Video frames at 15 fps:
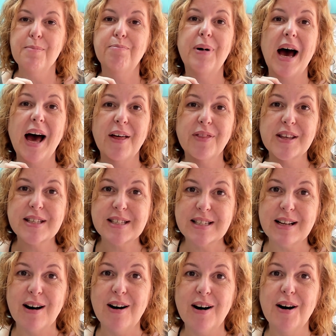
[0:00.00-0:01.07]
But at the
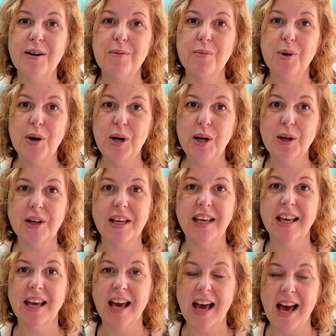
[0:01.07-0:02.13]
start, we're
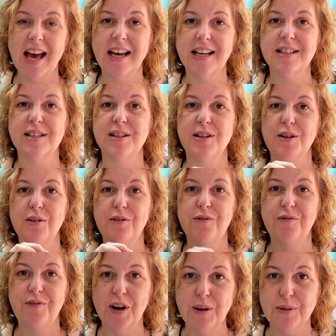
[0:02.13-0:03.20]
looking at your
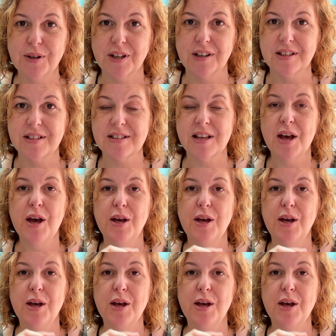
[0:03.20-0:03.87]
focus,